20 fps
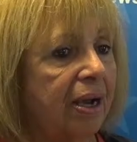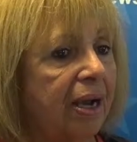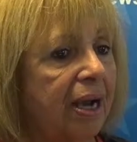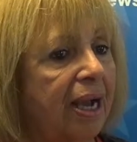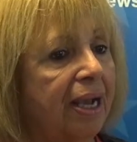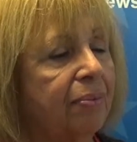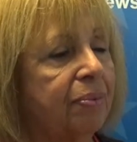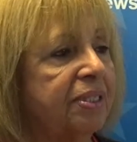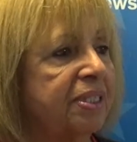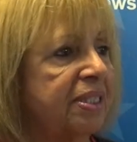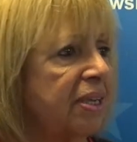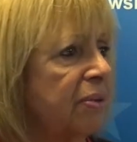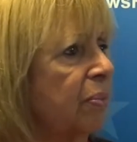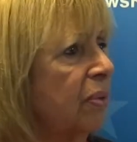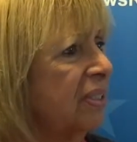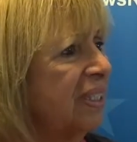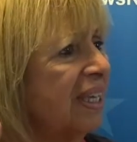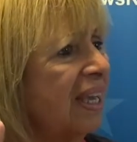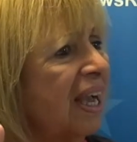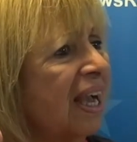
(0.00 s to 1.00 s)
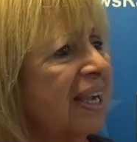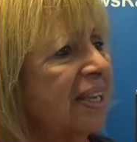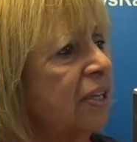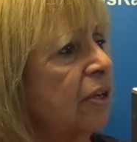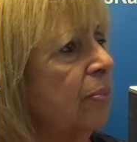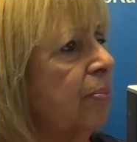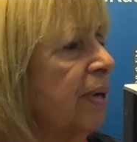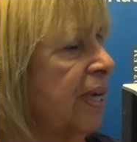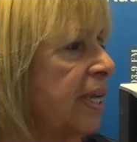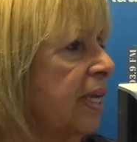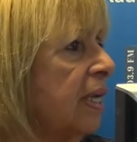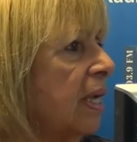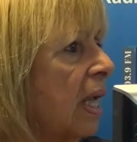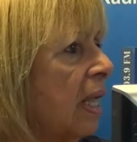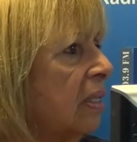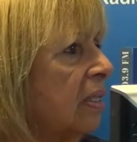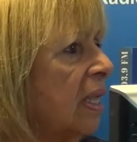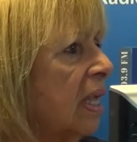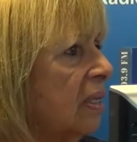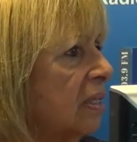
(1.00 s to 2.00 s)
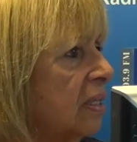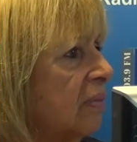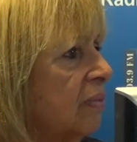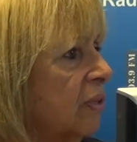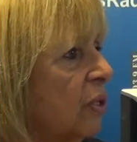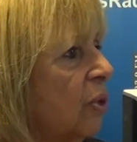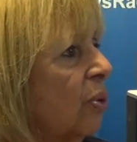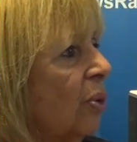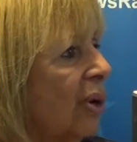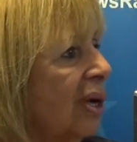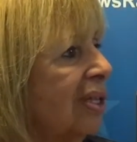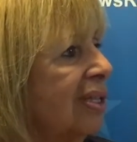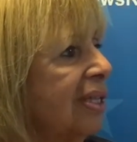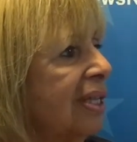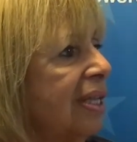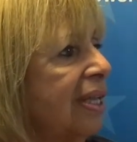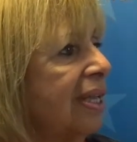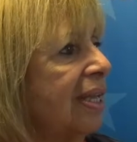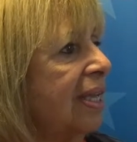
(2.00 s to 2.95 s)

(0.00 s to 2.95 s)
I would say, well, yeah, I know Buddy, I'll give a call.